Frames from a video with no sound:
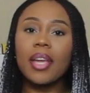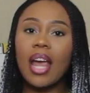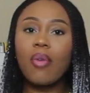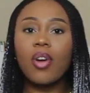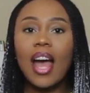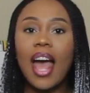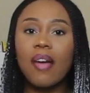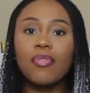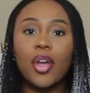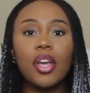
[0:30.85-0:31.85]
I will
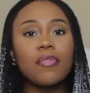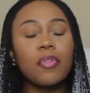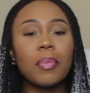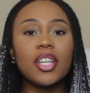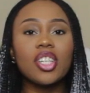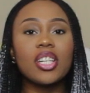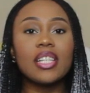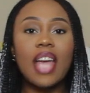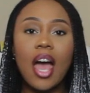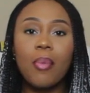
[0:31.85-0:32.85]
have their information
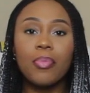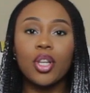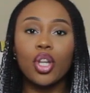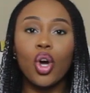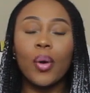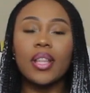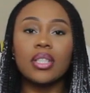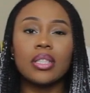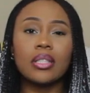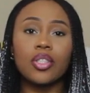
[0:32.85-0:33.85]
down below in
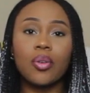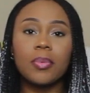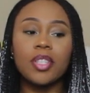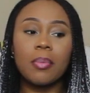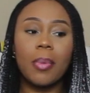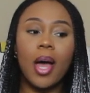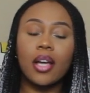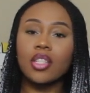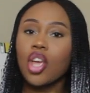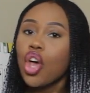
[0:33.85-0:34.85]
the description
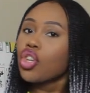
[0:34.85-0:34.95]
box.